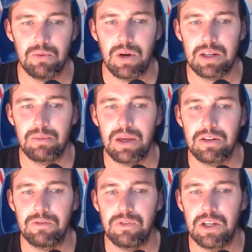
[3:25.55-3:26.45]
in
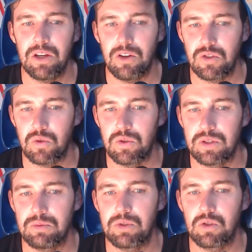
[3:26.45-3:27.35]
recommended videos or in
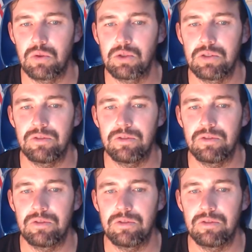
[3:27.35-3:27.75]
subscription